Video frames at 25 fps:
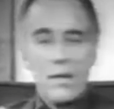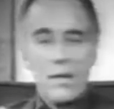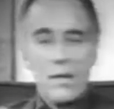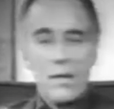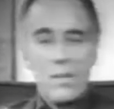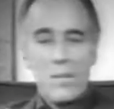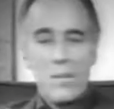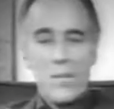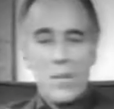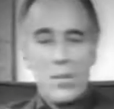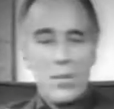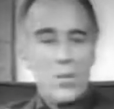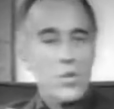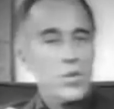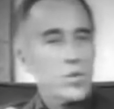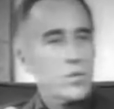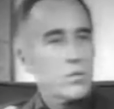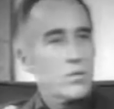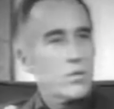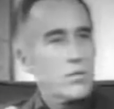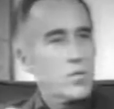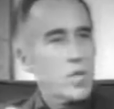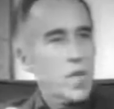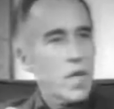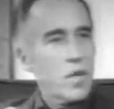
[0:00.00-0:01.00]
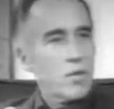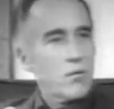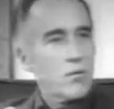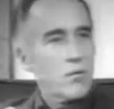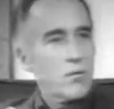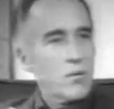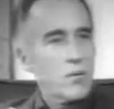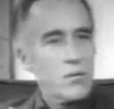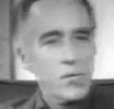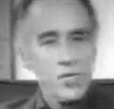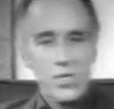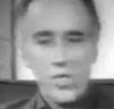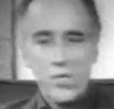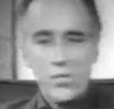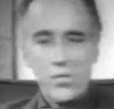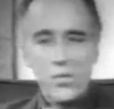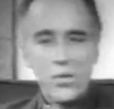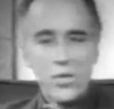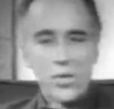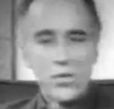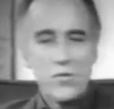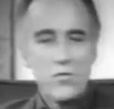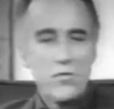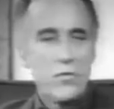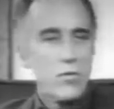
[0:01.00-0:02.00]
the worship of dark forces,
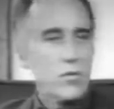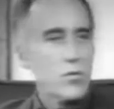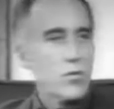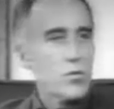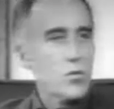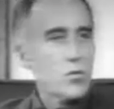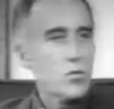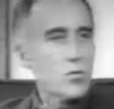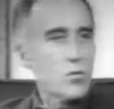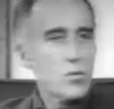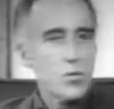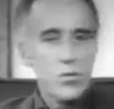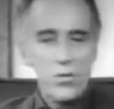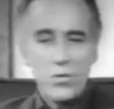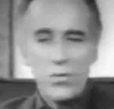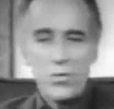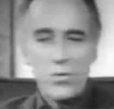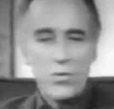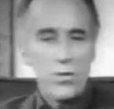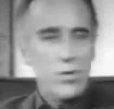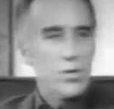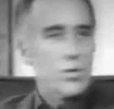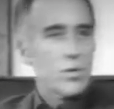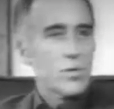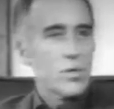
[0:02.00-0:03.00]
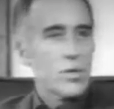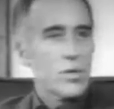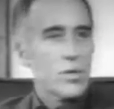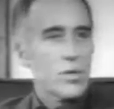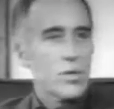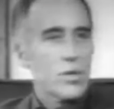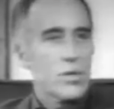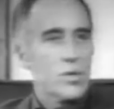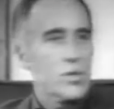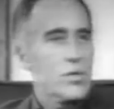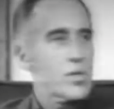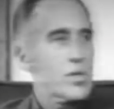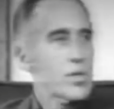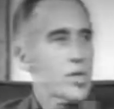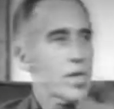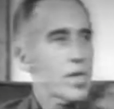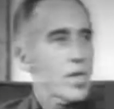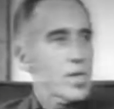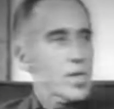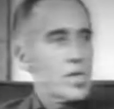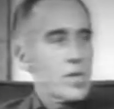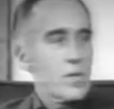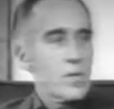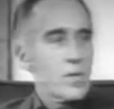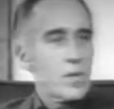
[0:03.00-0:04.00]
whether it's voodoo, juju, whether it's
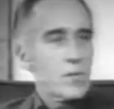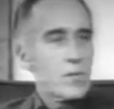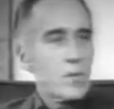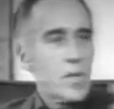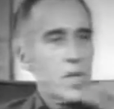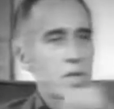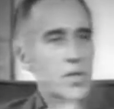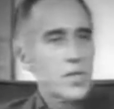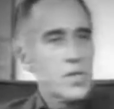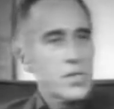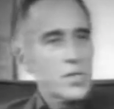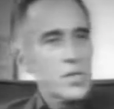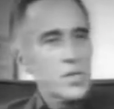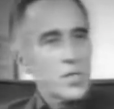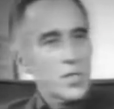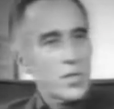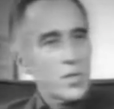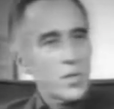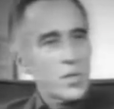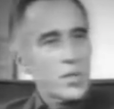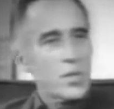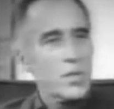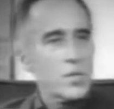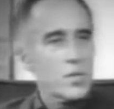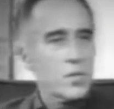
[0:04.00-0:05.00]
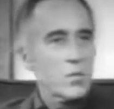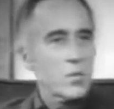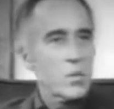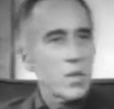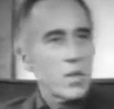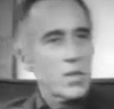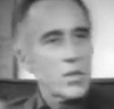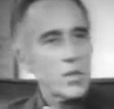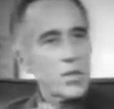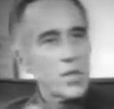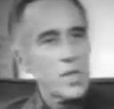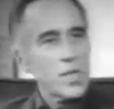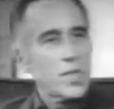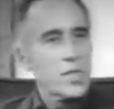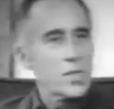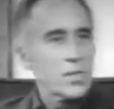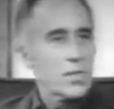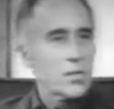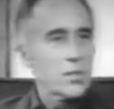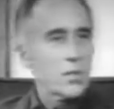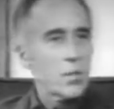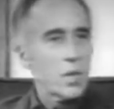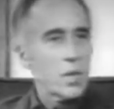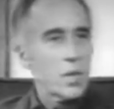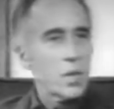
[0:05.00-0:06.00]
something practiced in the Western world or the
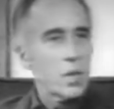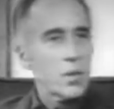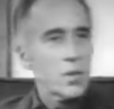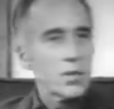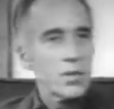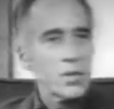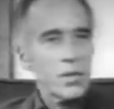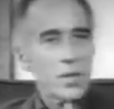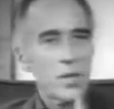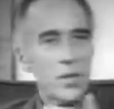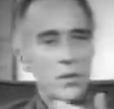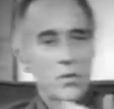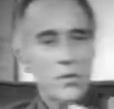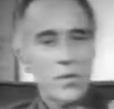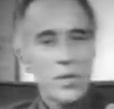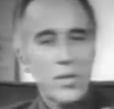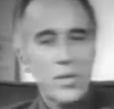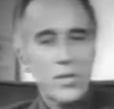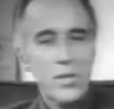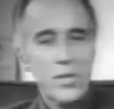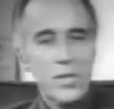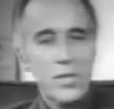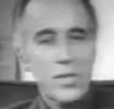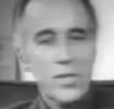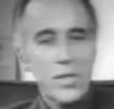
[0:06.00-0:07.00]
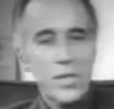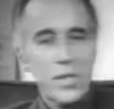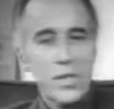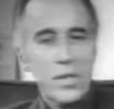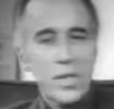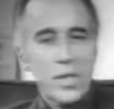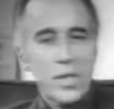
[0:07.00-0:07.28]
Eastern world, whether it's